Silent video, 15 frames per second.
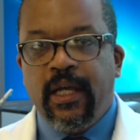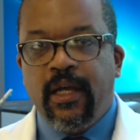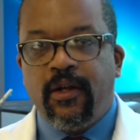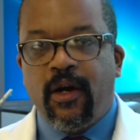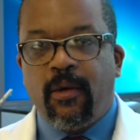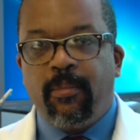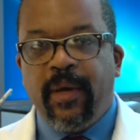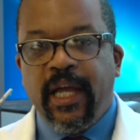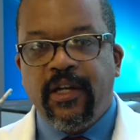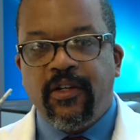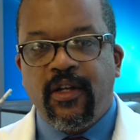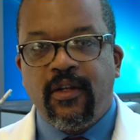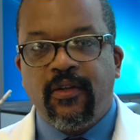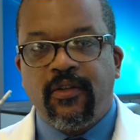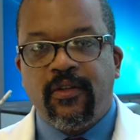in our
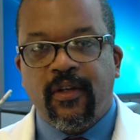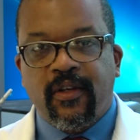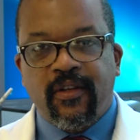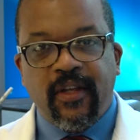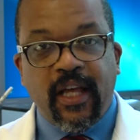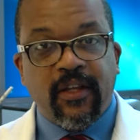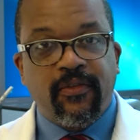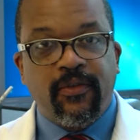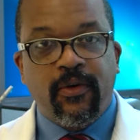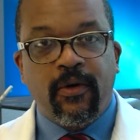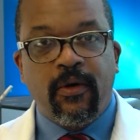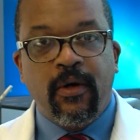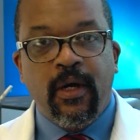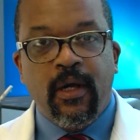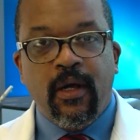patients'
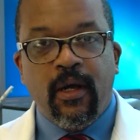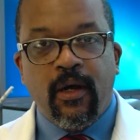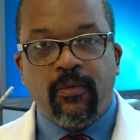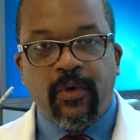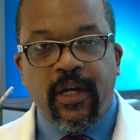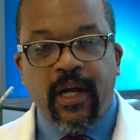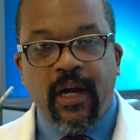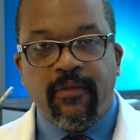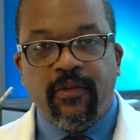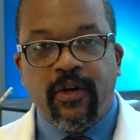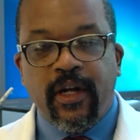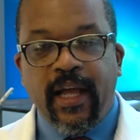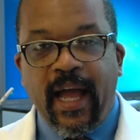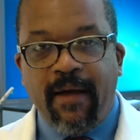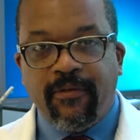successful
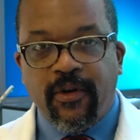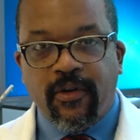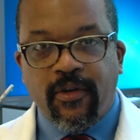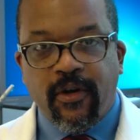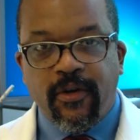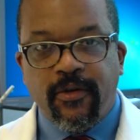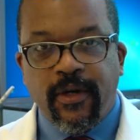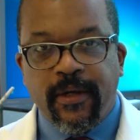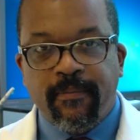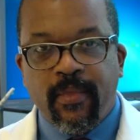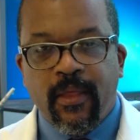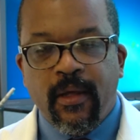recovery after surgery.